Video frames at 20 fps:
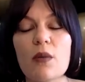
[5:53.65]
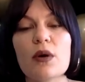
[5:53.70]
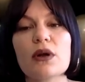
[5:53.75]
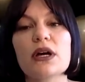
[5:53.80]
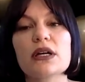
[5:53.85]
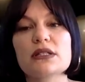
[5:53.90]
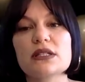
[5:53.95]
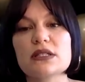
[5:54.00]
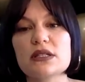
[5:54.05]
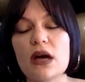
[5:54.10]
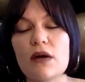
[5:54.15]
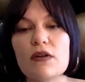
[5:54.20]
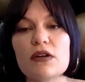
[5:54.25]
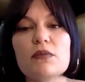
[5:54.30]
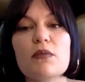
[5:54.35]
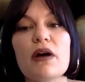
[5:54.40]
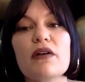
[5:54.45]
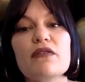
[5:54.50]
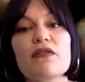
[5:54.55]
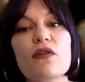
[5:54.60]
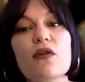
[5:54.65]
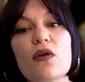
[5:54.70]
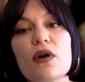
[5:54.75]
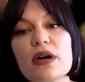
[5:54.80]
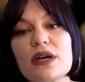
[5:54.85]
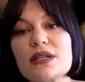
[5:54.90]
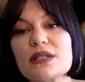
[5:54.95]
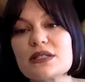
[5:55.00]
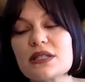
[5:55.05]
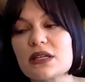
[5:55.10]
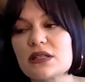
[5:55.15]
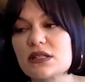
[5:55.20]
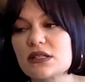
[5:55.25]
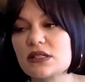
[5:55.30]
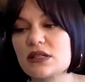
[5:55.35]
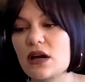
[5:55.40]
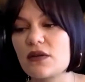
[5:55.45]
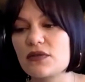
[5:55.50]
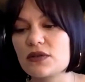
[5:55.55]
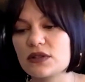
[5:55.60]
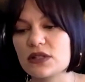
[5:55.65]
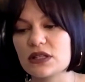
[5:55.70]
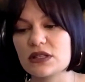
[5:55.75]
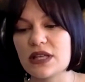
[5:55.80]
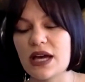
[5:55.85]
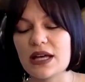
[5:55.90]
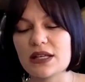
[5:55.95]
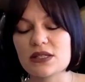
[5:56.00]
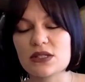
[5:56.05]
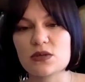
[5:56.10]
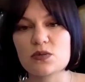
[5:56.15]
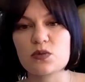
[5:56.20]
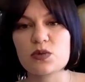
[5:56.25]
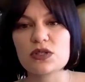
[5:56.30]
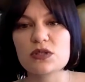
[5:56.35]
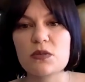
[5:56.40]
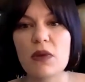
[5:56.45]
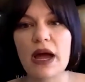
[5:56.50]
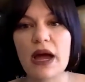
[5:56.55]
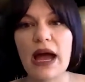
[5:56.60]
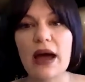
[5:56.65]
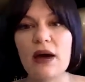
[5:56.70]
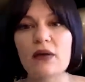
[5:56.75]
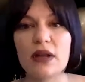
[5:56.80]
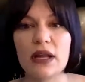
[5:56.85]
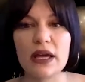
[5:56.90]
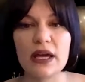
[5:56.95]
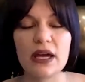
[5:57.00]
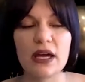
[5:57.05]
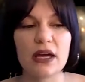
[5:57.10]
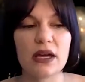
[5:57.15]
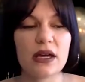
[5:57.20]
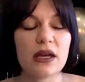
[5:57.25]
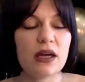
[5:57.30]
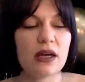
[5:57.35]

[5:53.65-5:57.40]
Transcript: when I discovered my voice and discovered that was my outlet,